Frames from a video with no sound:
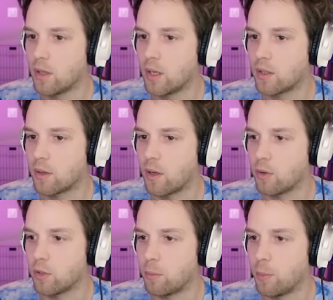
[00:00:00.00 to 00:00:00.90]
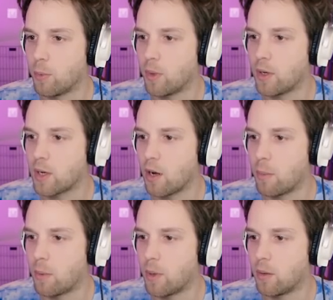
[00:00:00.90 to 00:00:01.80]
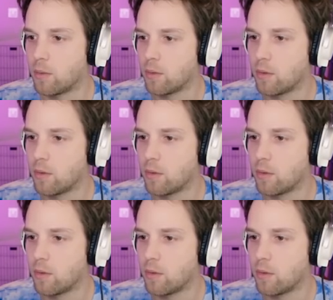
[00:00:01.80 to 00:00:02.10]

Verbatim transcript: It's a golden poopoo. Well, here you go, Bumbo.